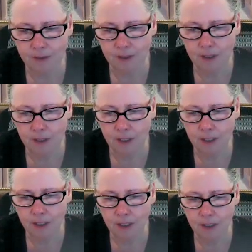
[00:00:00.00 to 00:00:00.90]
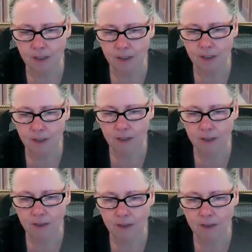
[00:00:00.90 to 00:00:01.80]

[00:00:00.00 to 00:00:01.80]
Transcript: Nothing is said.